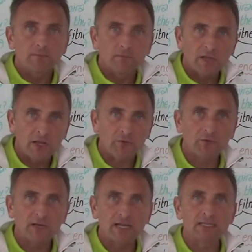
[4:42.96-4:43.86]

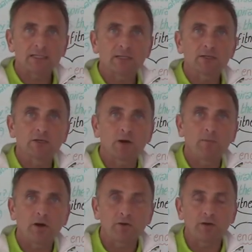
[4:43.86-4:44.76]
health-related
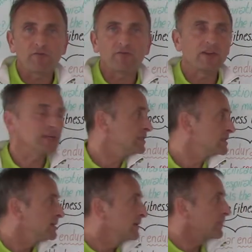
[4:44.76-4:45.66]
component of
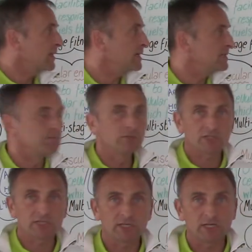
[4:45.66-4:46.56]
fitness is
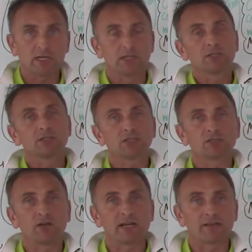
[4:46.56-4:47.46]
muscular
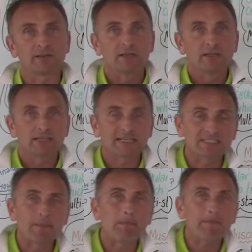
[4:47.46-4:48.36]
strength. That's
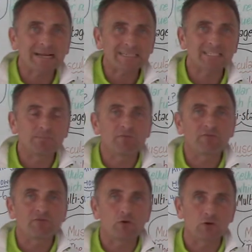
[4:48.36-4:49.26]
the maximum
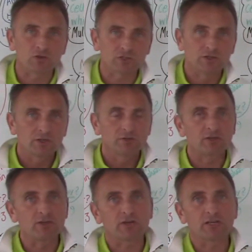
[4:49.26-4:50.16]
force that
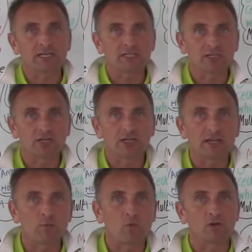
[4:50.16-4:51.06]
you can exert
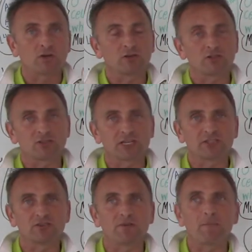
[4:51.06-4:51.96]
in one
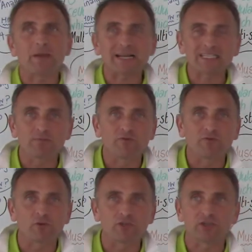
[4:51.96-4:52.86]
contraction, or the maximum
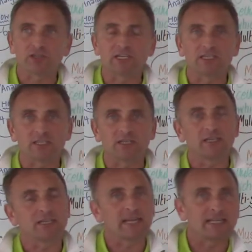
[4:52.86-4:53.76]
force you can exert
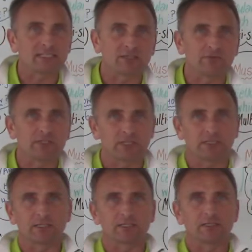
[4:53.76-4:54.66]
against a
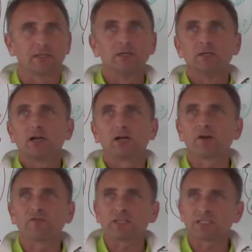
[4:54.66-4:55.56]
resistance. An
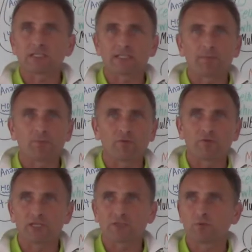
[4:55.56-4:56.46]
obvious example for
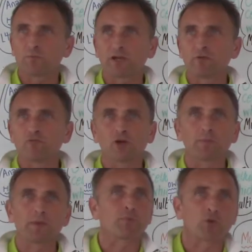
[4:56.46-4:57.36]
this would be a
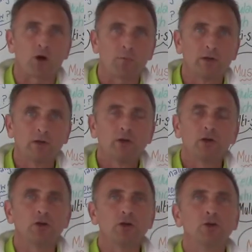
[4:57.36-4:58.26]
rugby prop
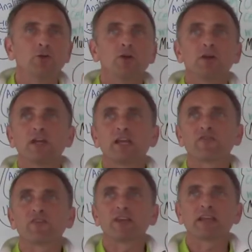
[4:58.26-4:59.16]
who,
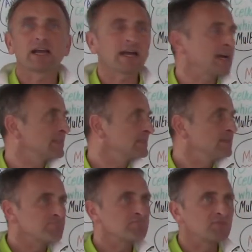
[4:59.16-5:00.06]
if he has
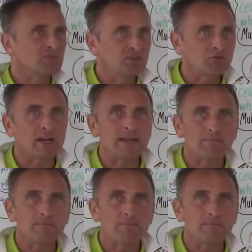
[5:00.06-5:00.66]
great